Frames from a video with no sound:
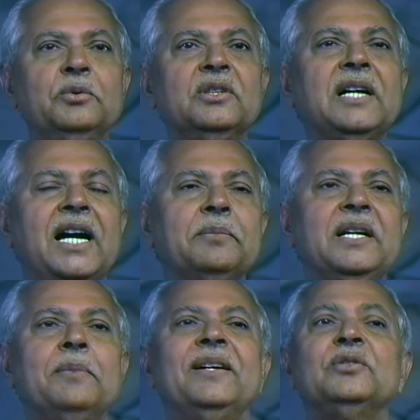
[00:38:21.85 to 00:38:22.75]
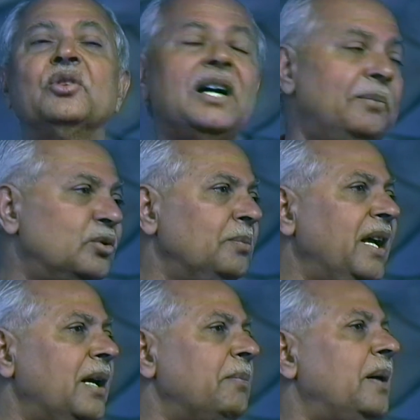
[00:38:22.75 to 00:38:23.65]
would not be able to come to
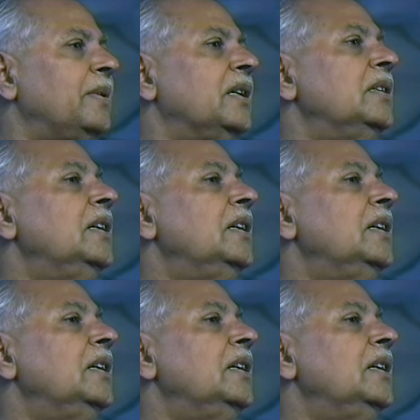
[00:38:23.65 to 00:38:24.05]
Meher Baba.